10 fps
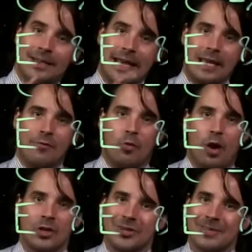Thank you for
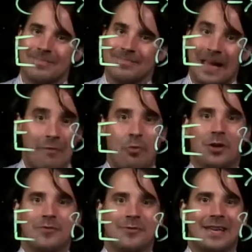watching. Have a
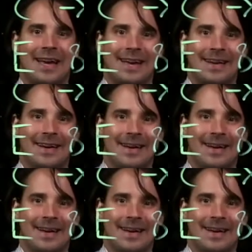wonderful day.